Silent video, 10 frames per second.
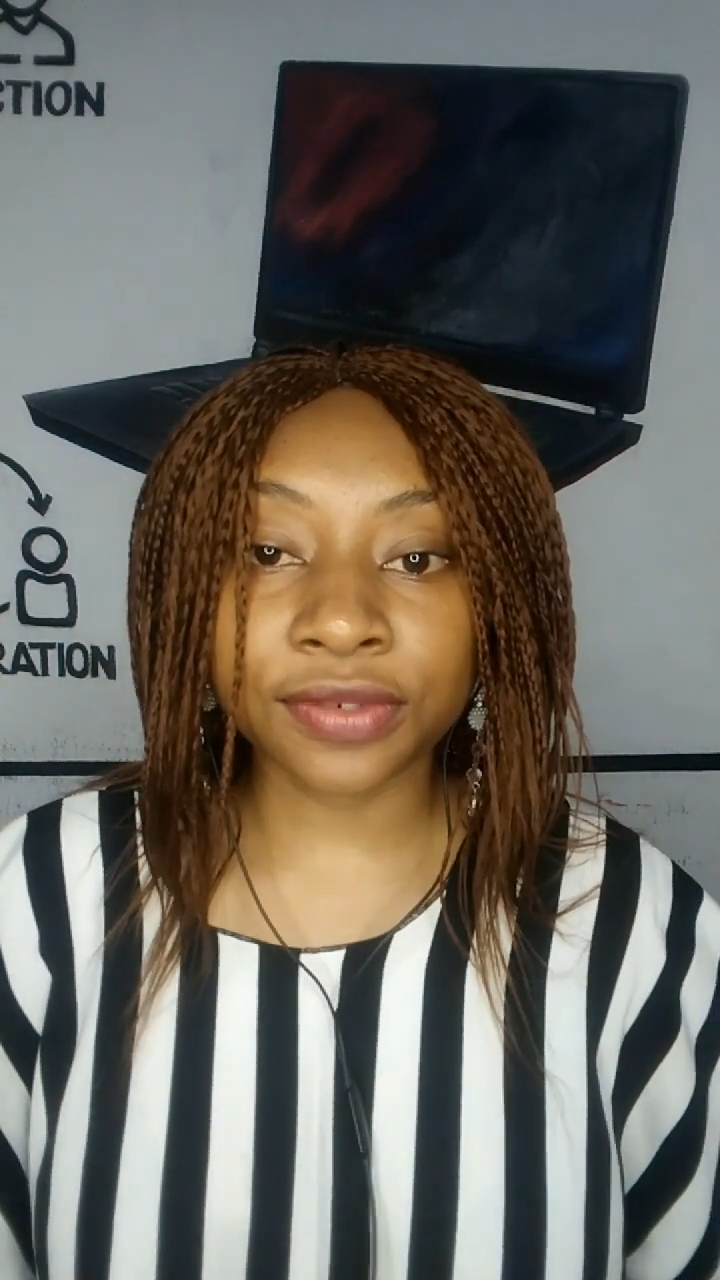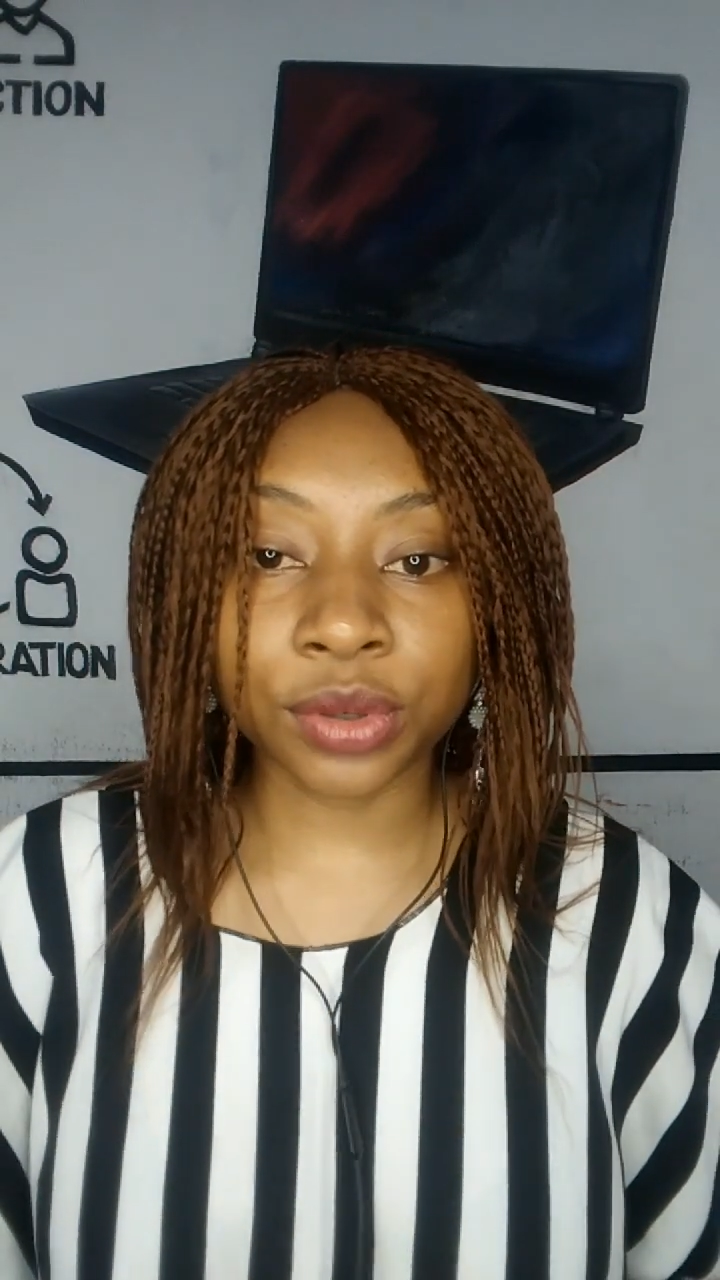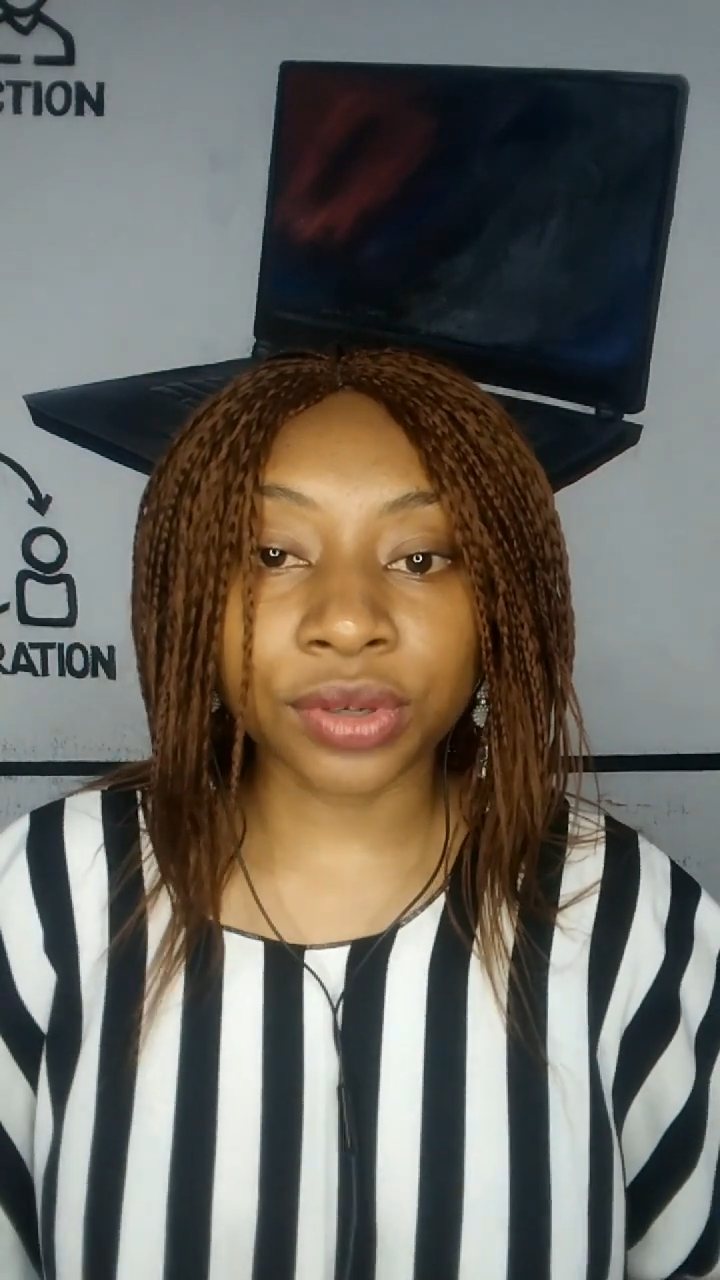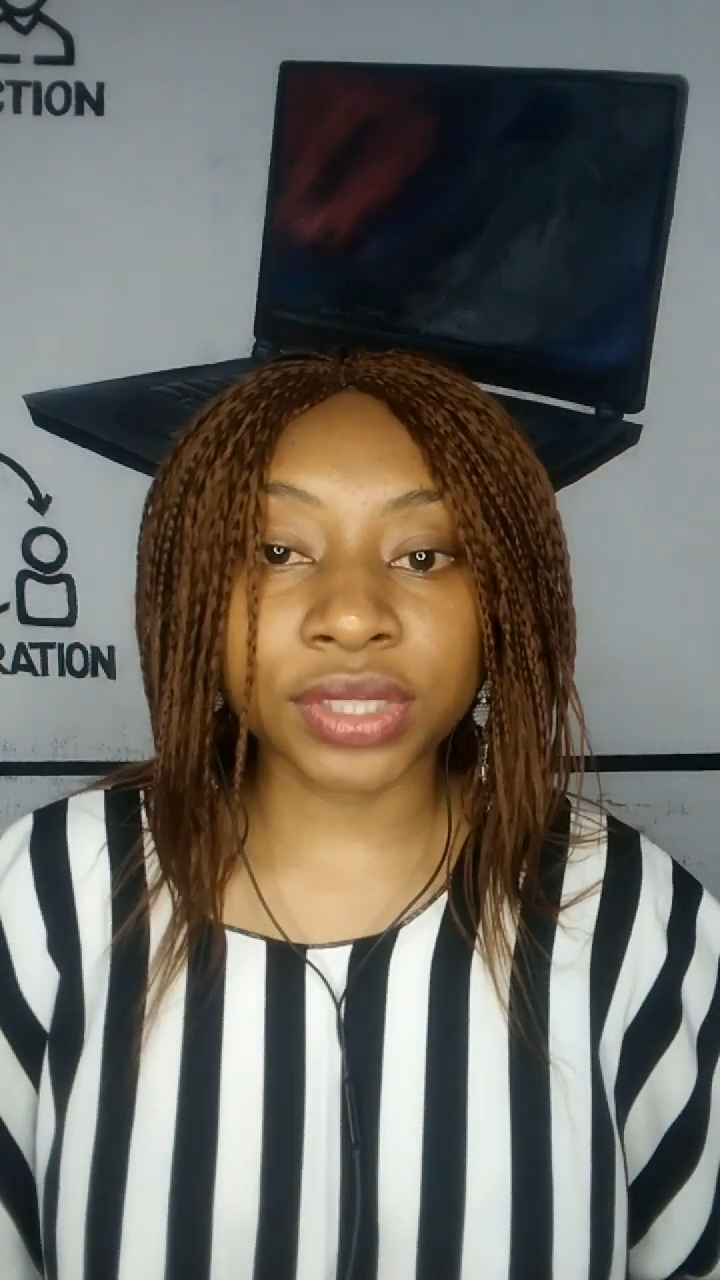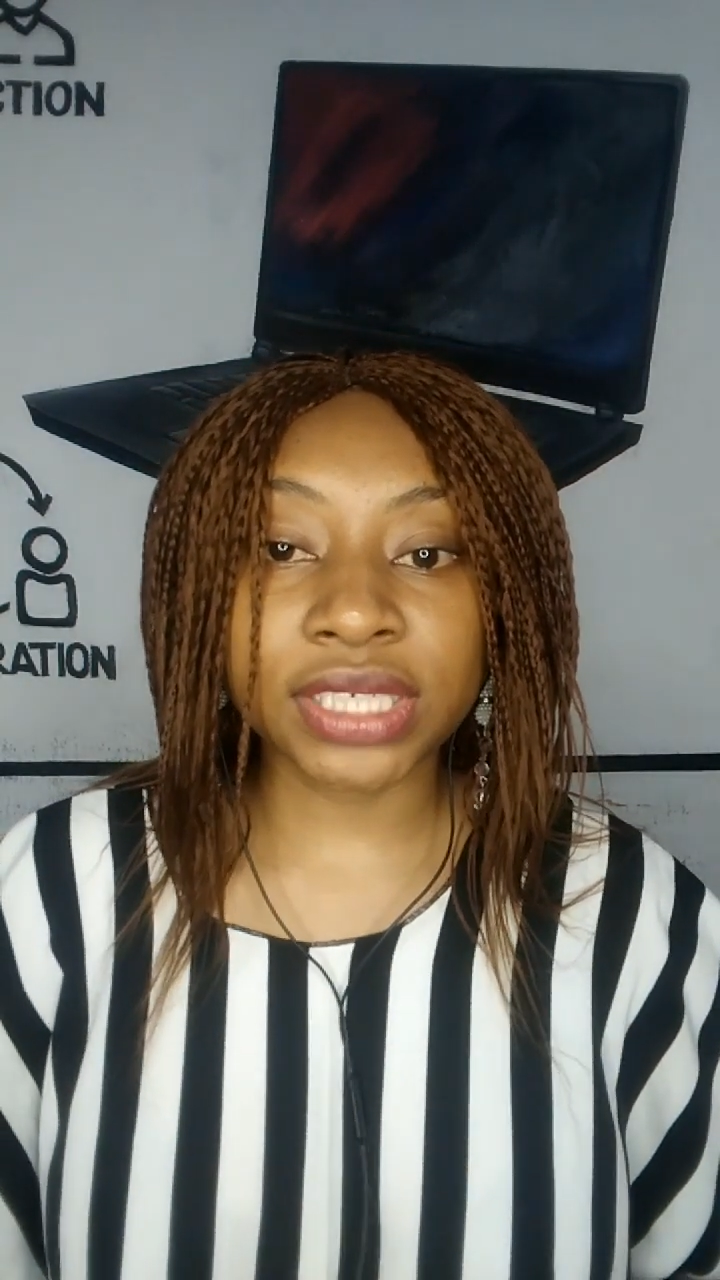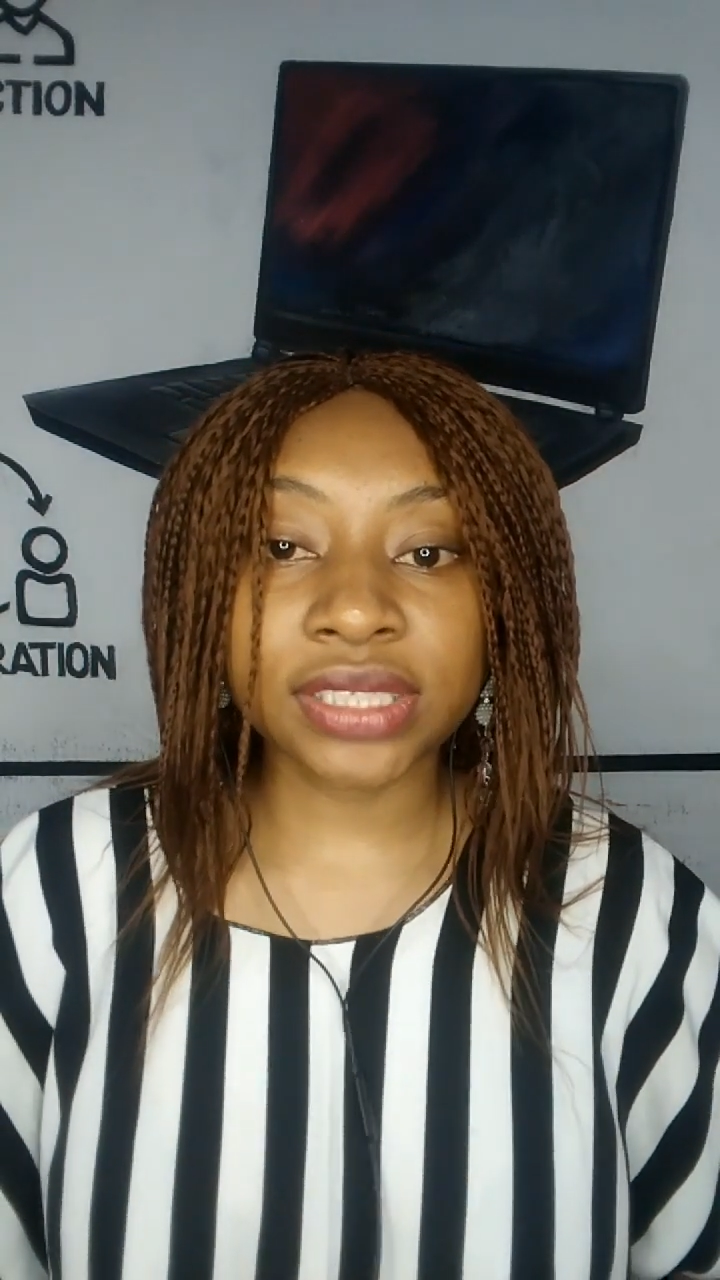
for the